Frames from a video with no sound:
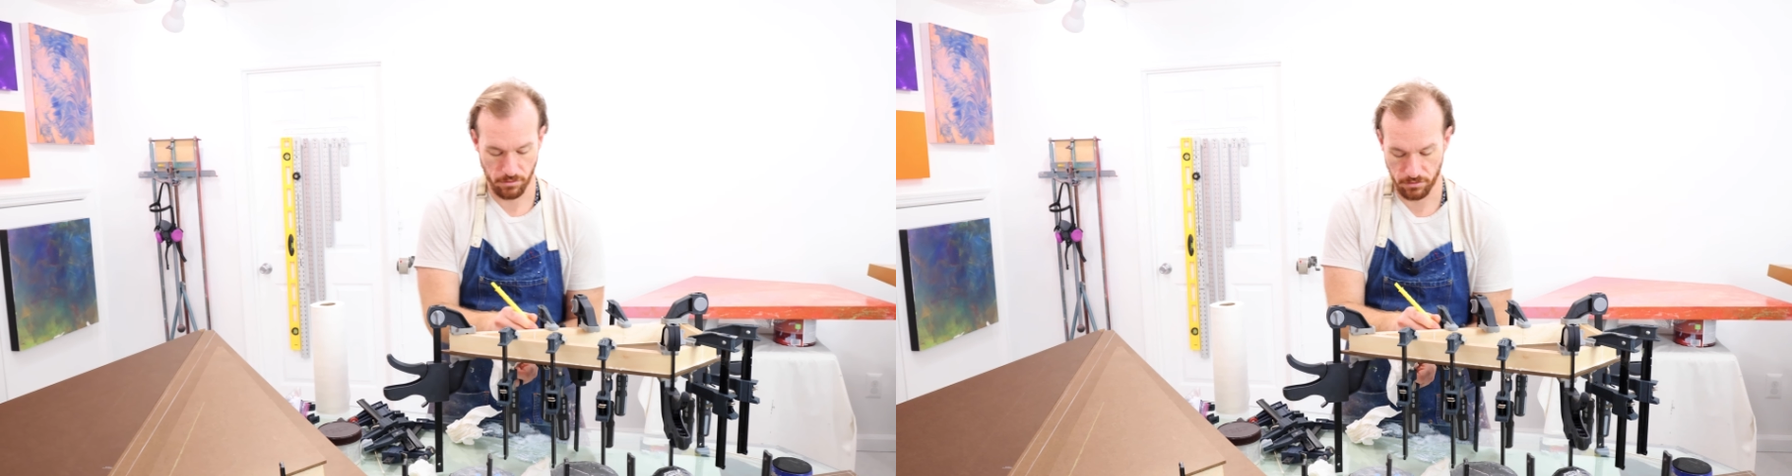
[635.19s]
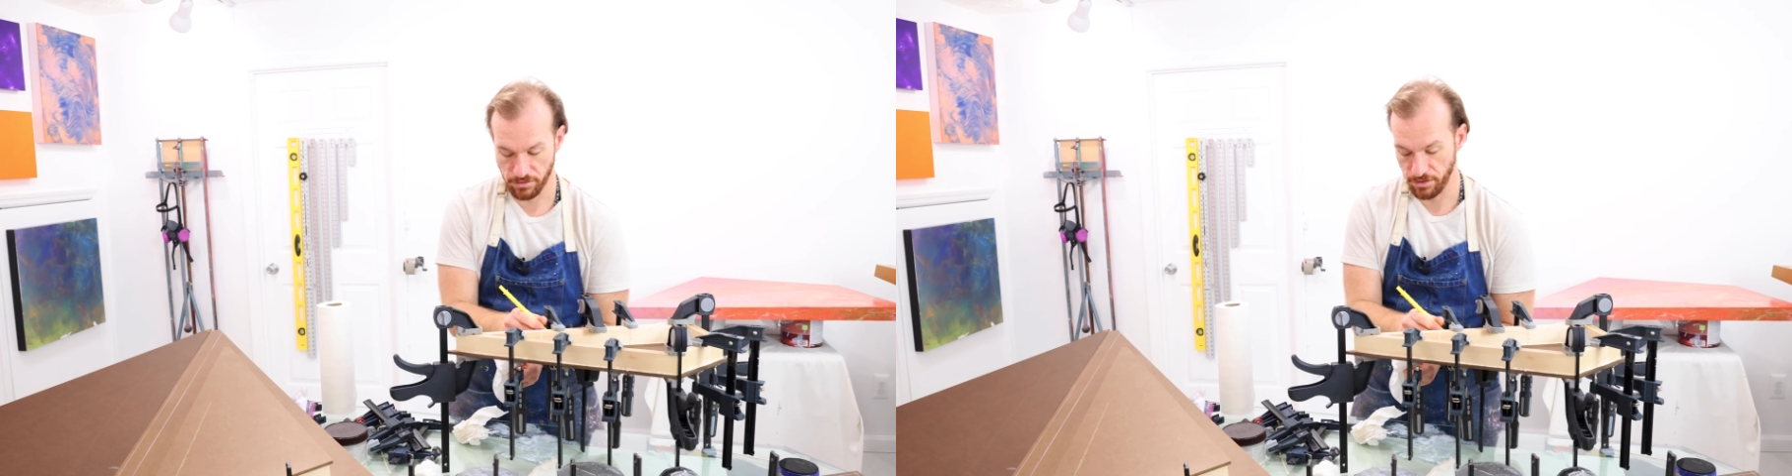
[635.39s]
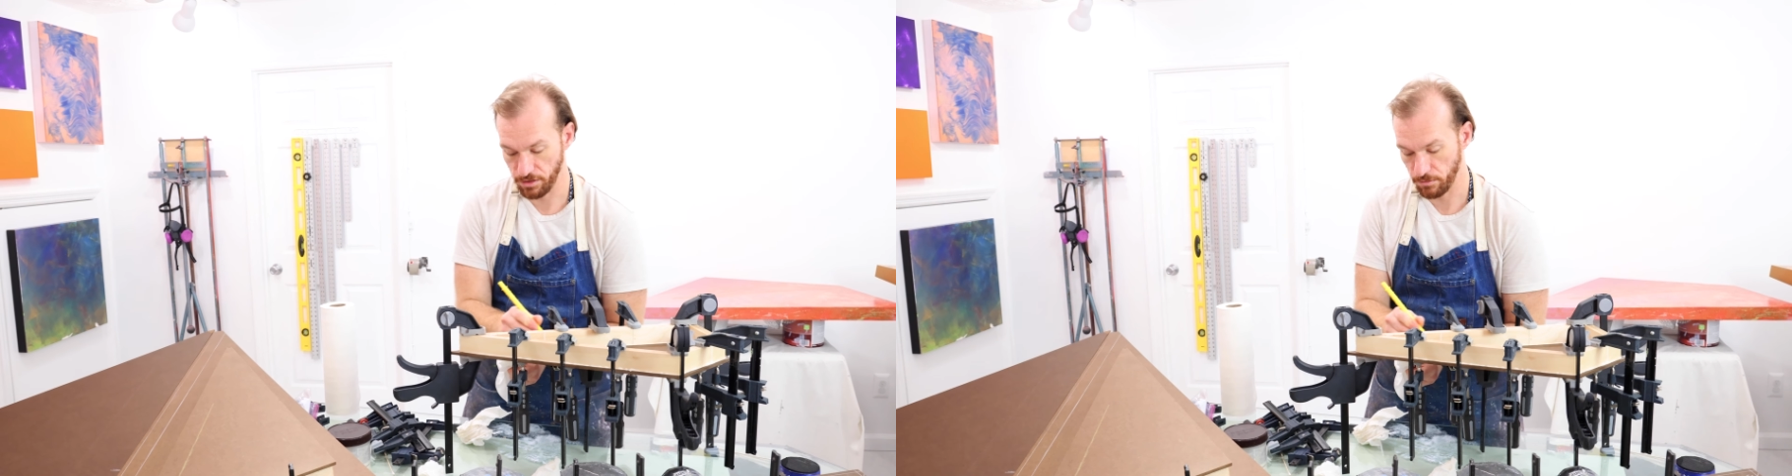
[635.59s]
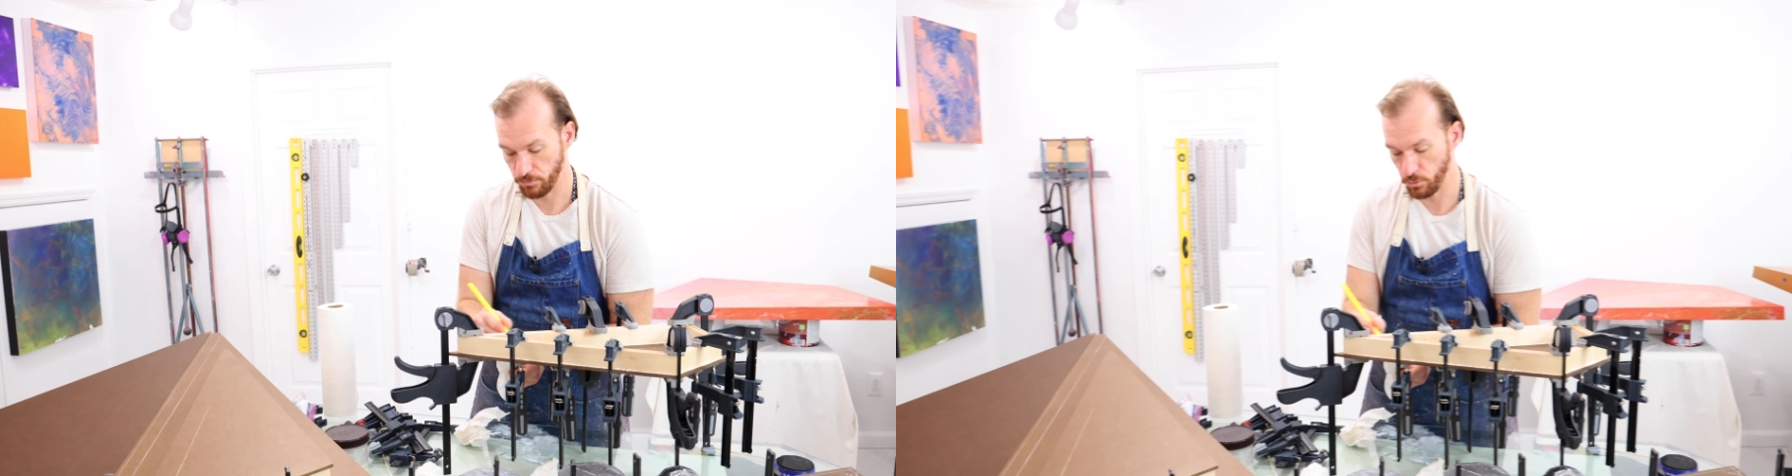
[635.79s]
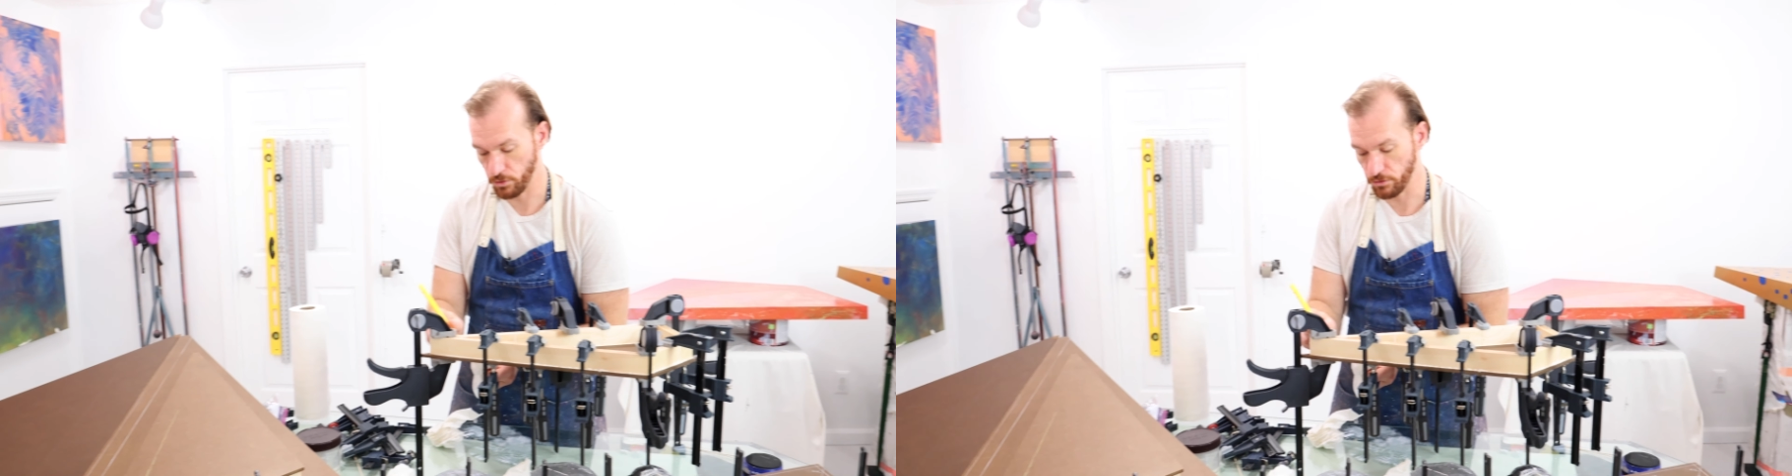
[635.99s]
cleaning
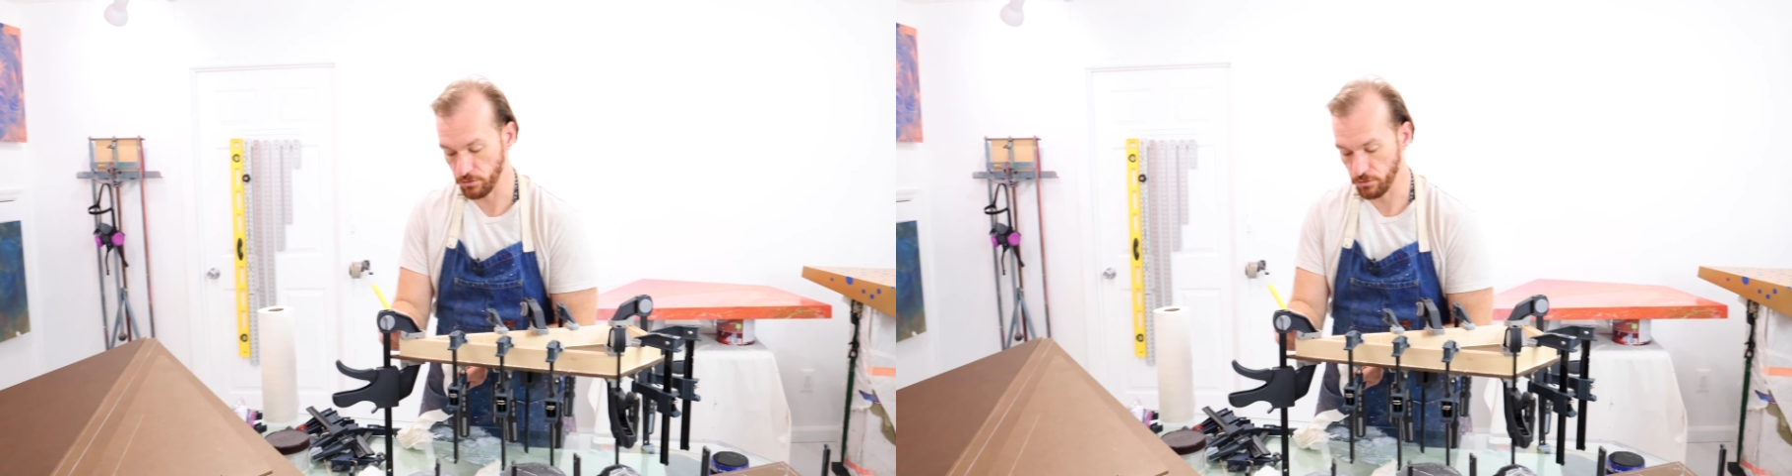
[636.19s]
up wood